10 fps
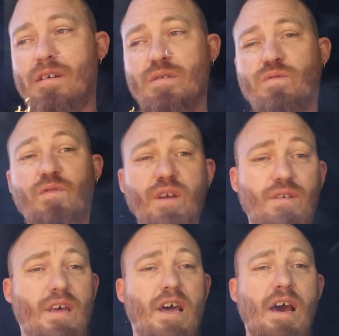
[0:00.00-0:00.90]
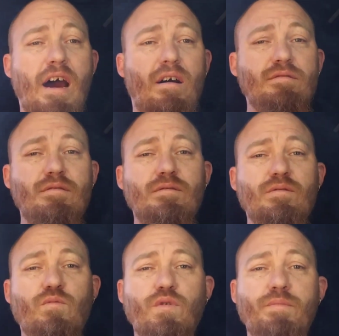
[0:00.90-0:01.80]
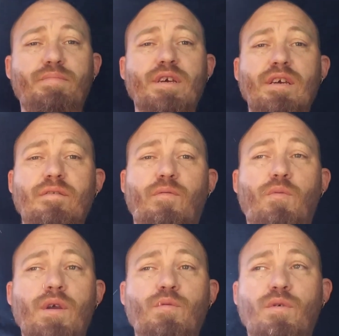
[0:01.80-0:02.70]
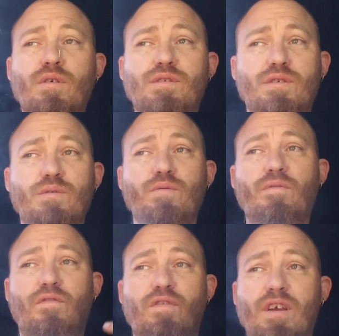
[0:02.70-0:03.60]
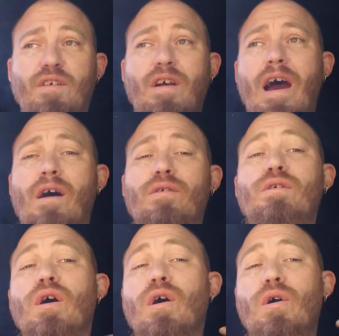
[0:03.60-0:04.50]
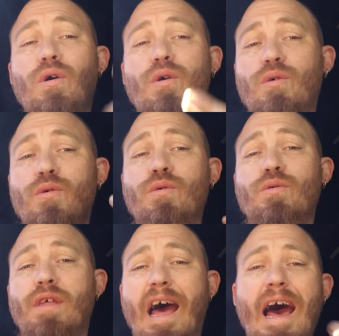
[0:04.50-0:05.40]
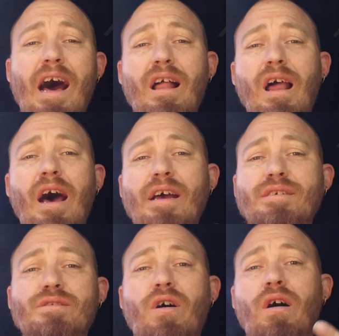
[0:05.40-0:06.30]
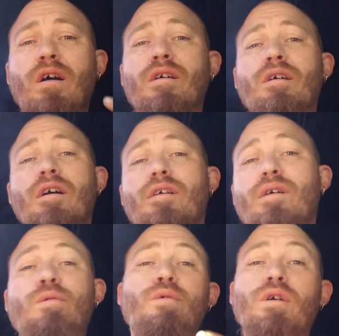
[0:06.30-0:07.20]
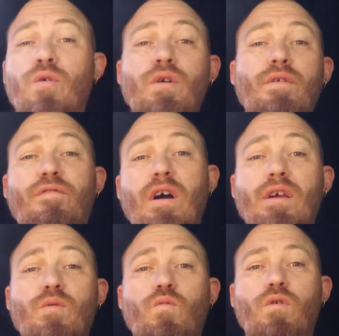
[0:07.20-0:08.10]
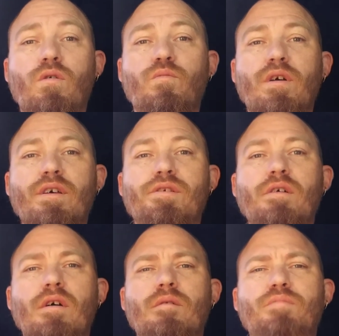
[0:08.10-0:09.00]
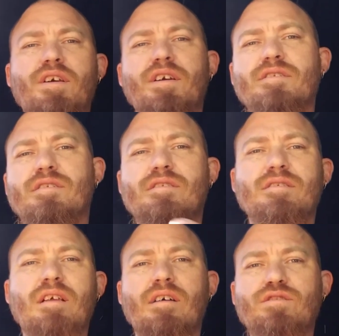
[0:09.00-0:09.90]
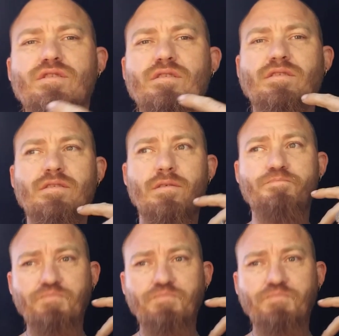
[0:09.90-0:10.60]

us figure that out would be if we were to figure out who the allies are that we're going to fucking war with because it's not just